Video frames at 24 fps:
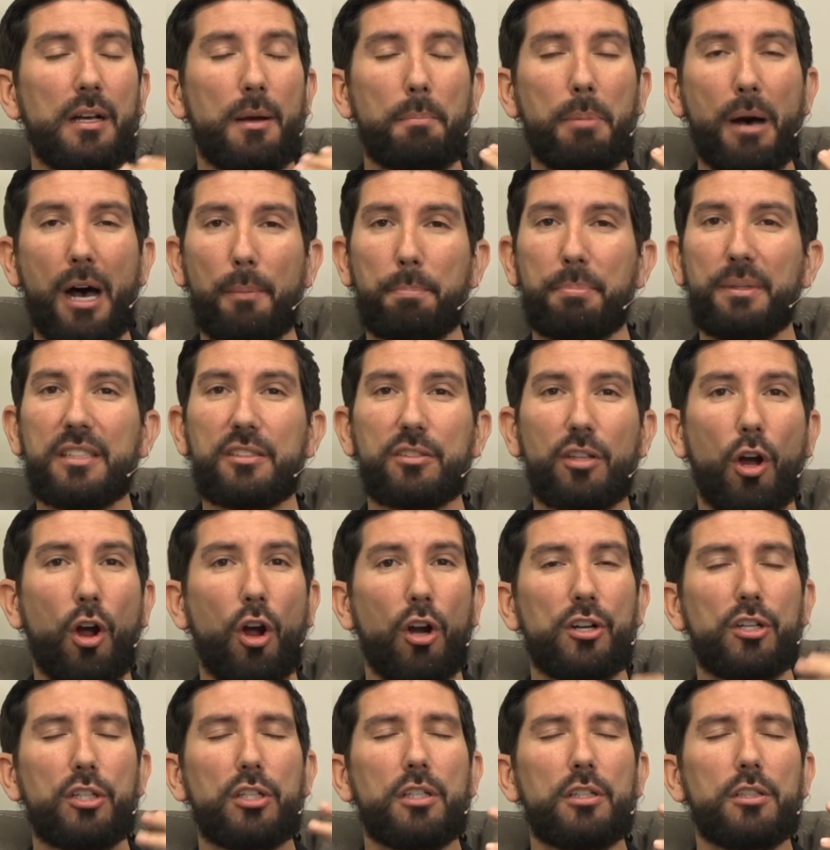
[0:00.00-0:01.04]
Puppies
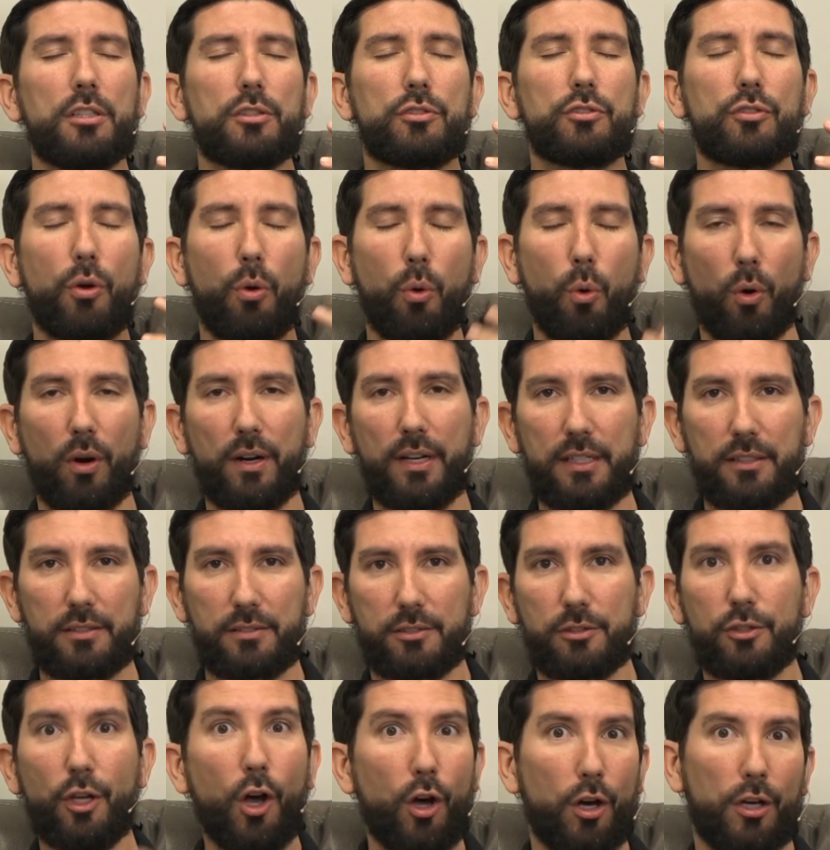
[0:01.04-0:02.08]
are
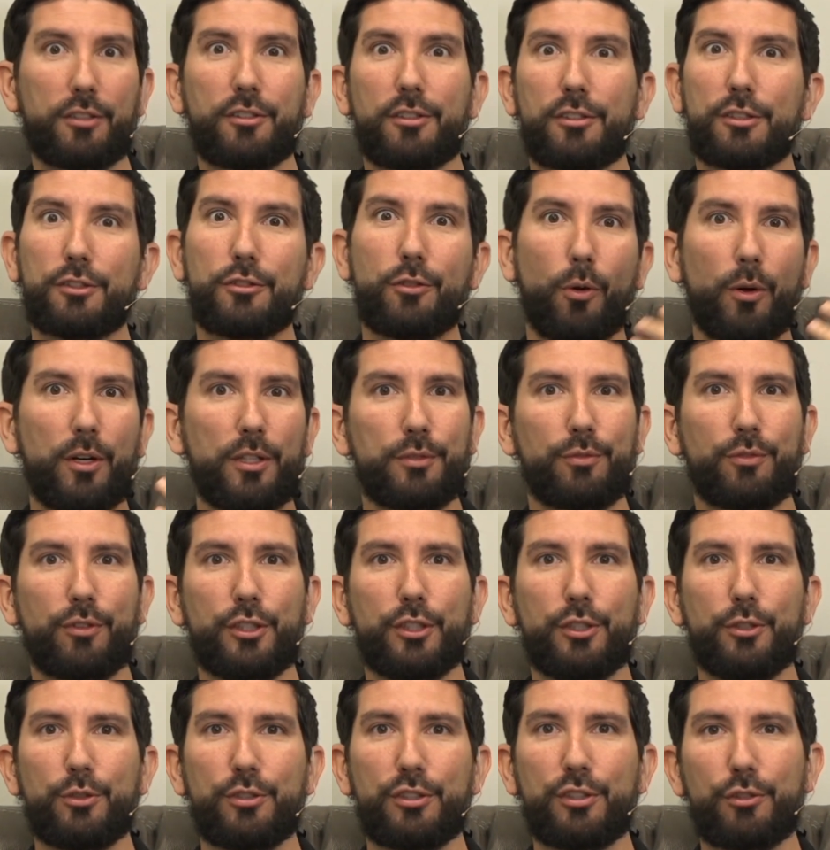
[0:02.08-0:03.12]
notorious, dogs are notorious for
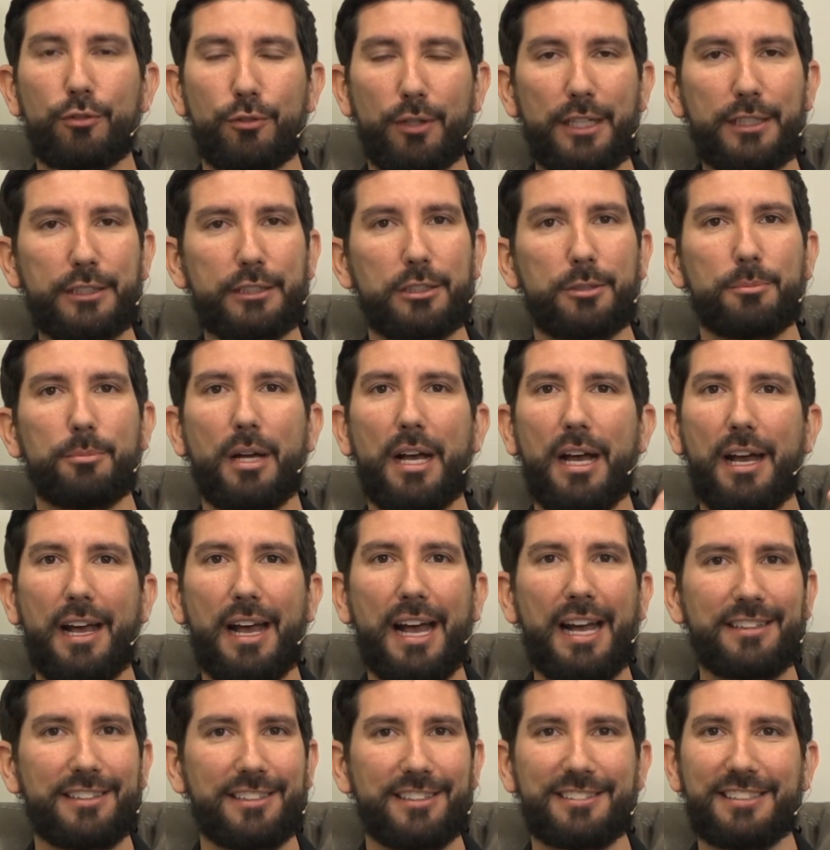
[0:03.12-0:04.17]
using the restroom
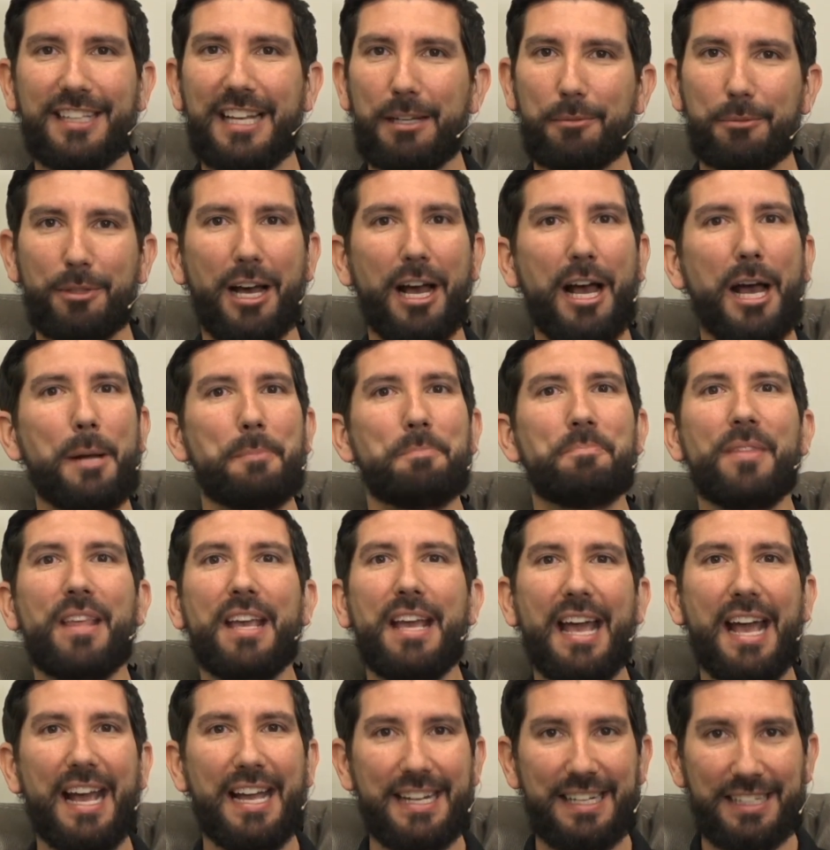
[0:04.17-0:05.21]
at the same time
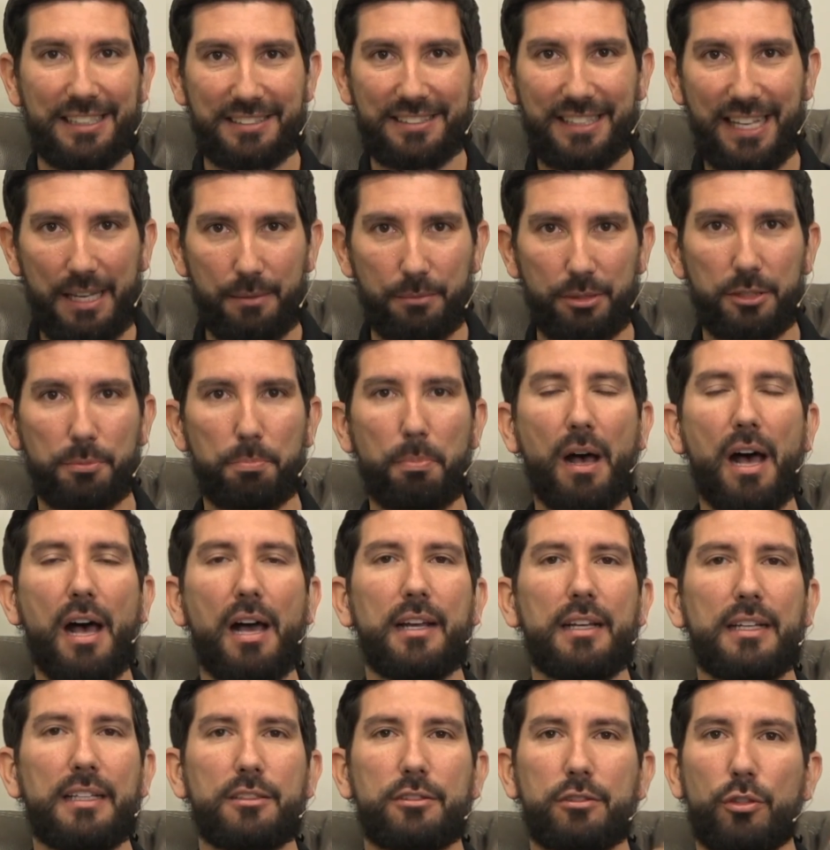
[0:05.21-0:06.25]
in the same
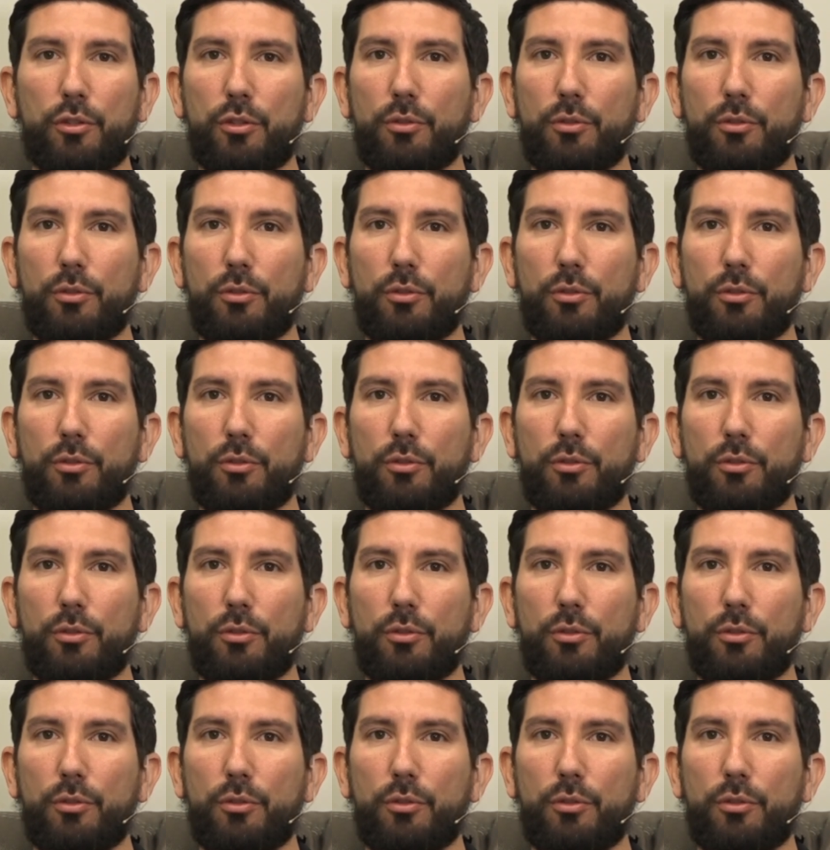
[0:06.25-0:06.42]
spot. And so